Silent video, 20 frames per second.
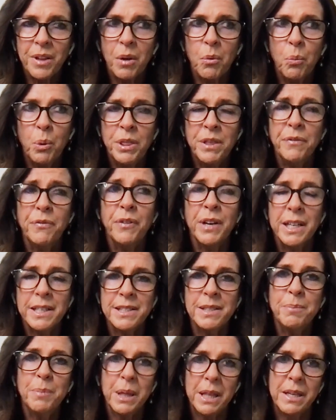with the
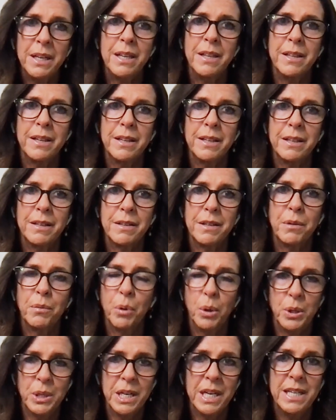flexibility that the
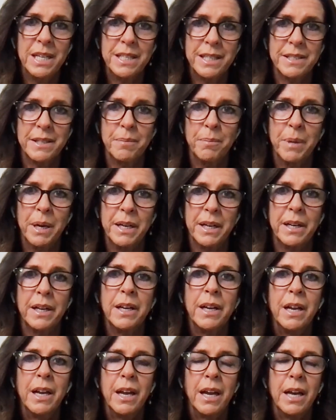routine doesn't matter.
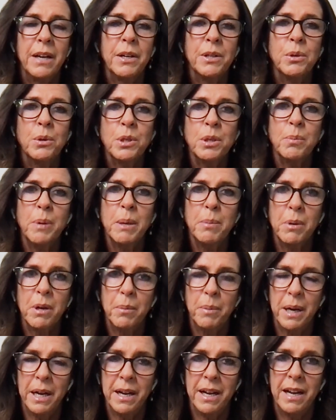And I talk to people
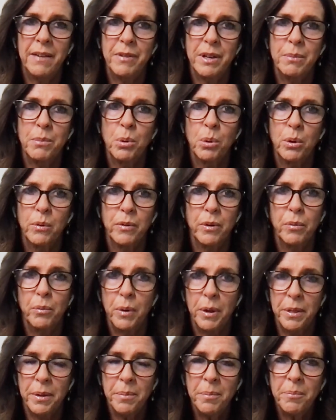about having more of a
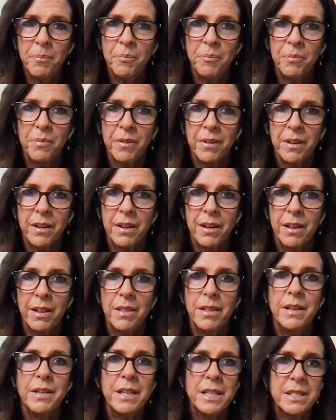rhythm
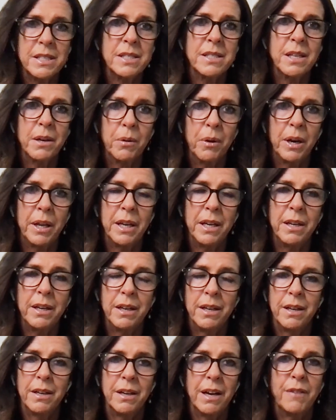than necessarily
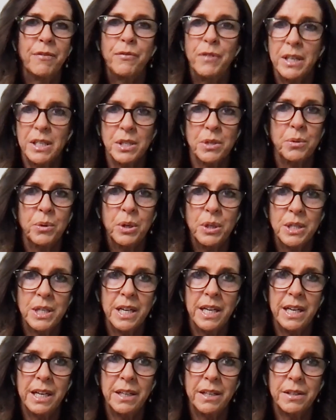a fixed
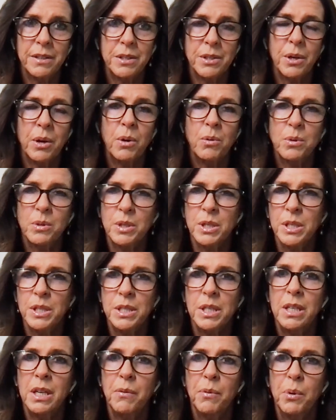routine. So just
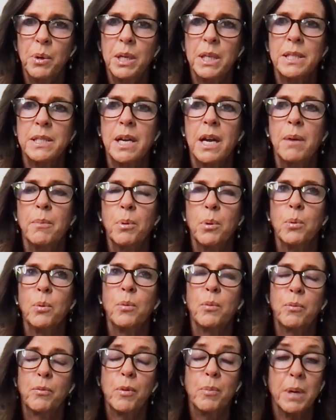to give you an
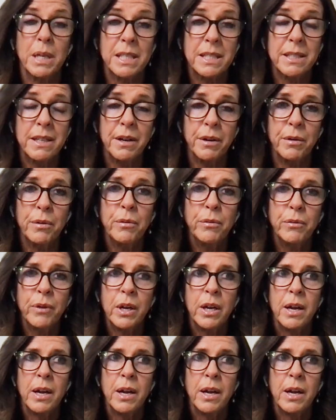example for myself,